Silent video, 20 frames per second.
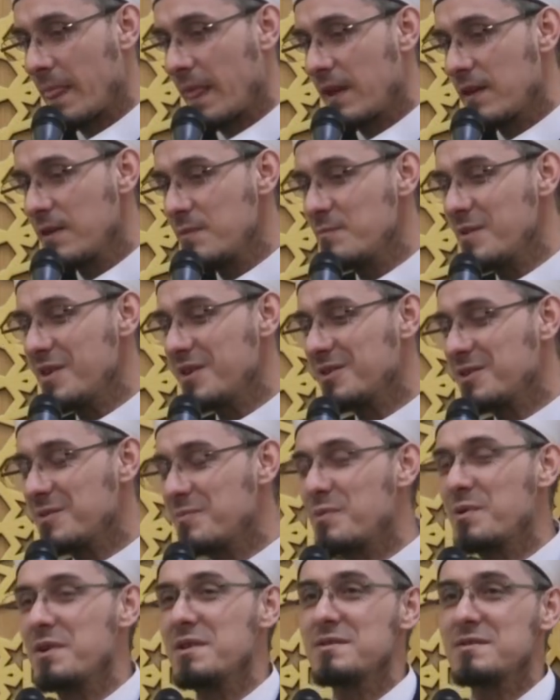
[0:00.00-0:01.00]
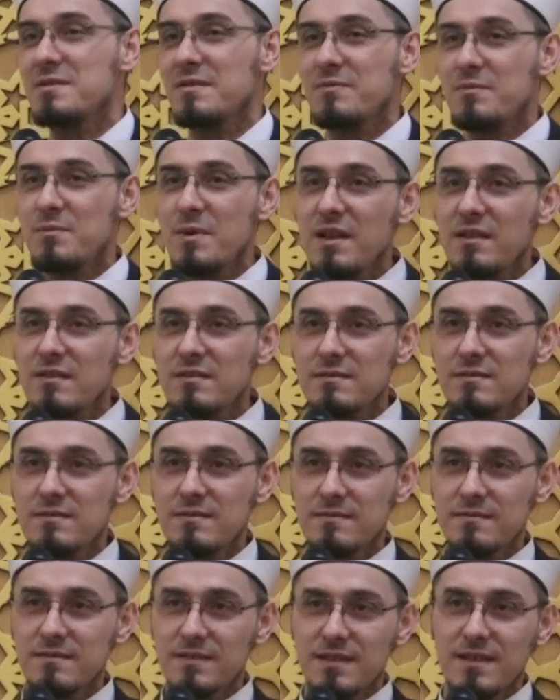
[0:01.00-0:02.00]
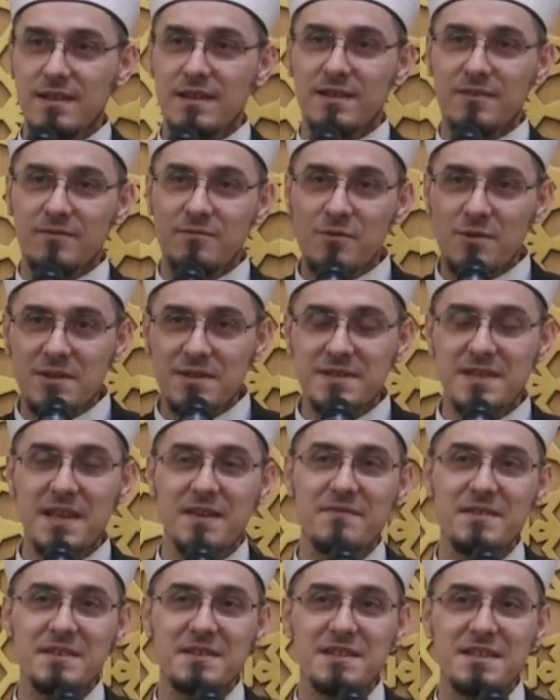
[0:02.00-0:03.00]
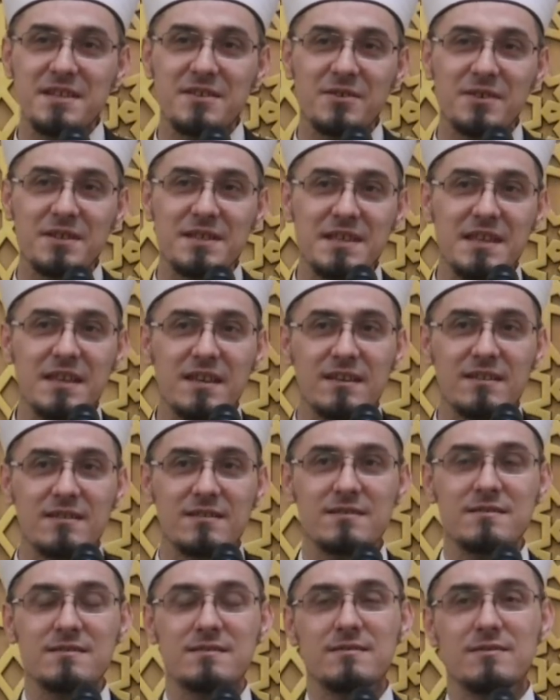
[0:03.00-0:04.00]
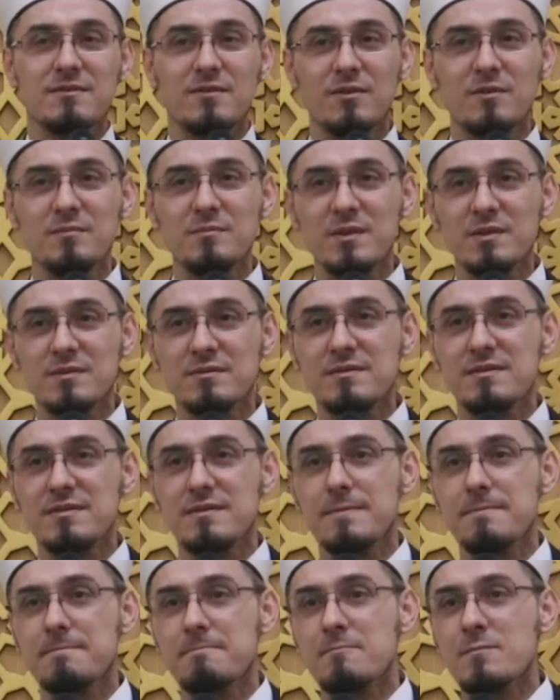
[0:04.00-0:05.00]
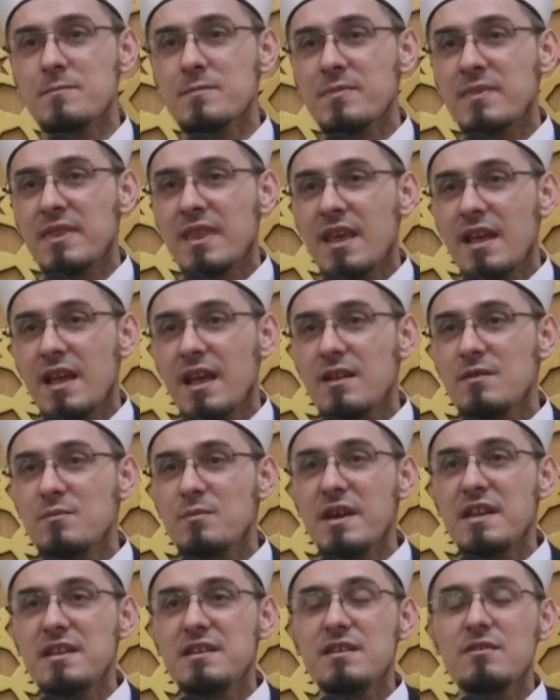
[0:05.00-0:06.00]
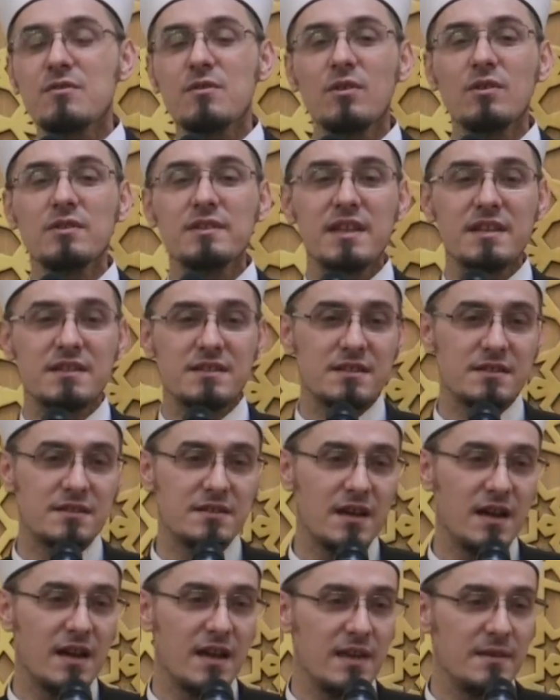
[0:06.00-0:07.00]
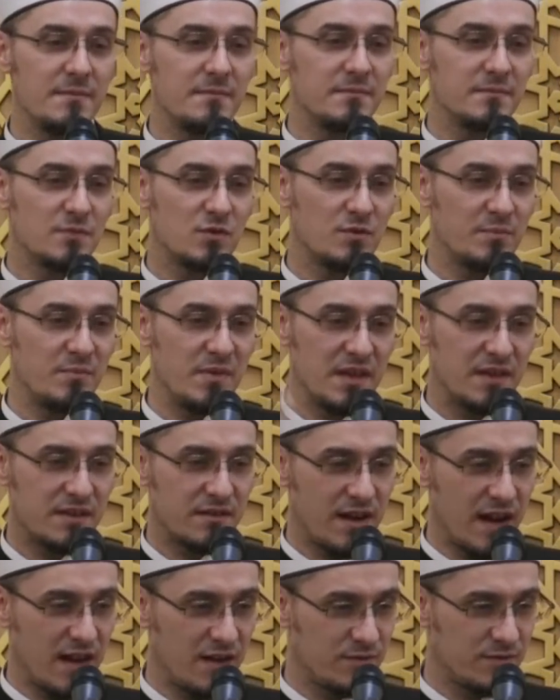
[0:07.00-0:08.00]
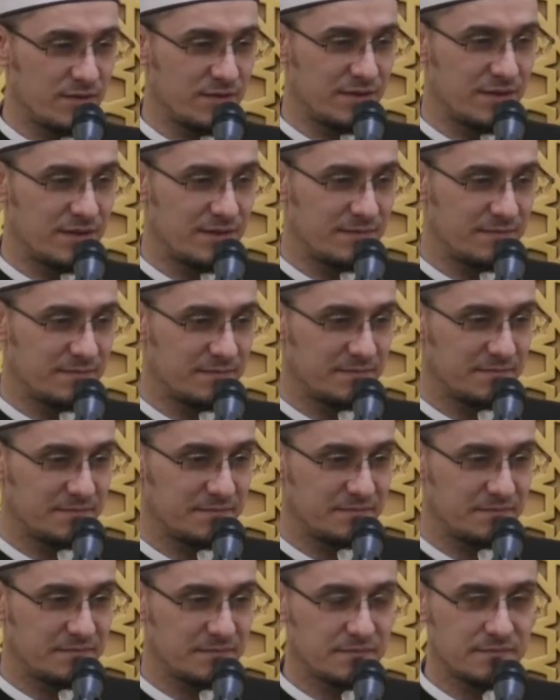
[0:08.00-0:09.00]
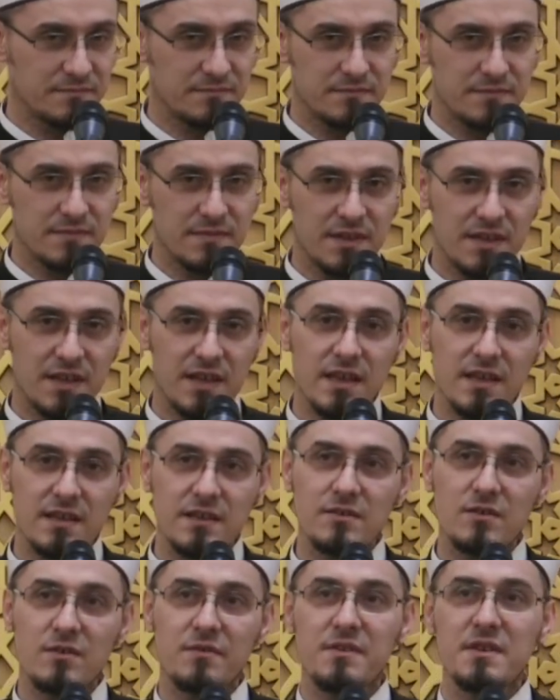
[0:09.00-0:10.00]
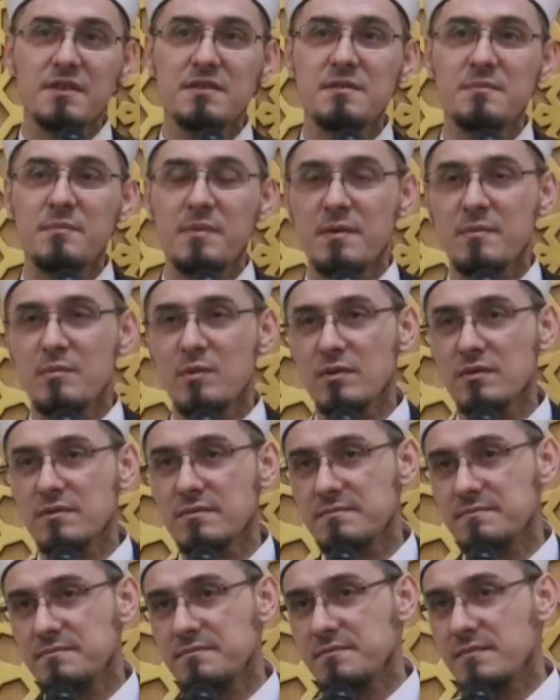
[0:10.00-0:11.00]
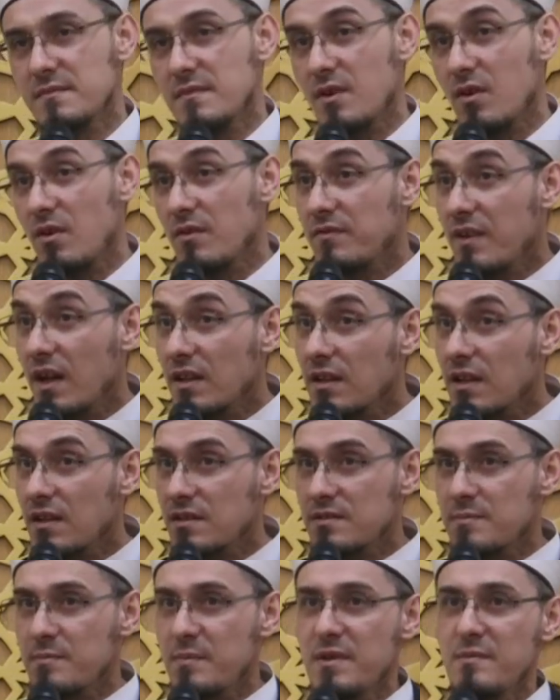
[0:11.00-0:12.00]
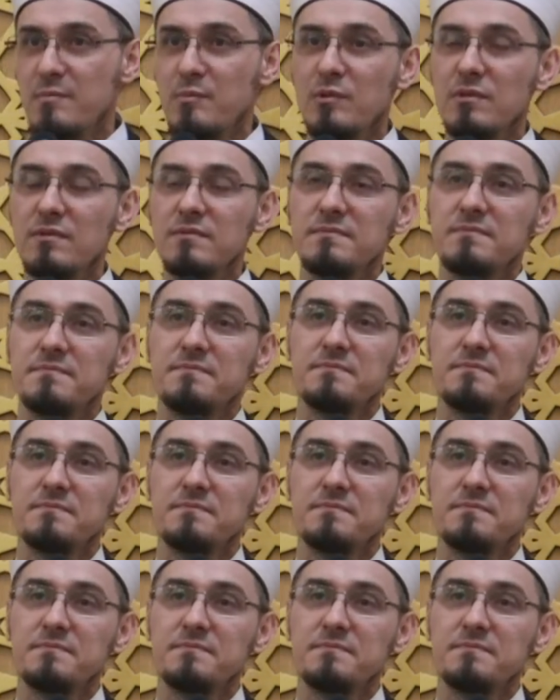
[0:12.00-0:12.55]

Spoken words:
Him being the Prince of Wales for 70 odd years almost, and waiting all that time to be crowned king of his people, of Allah's people,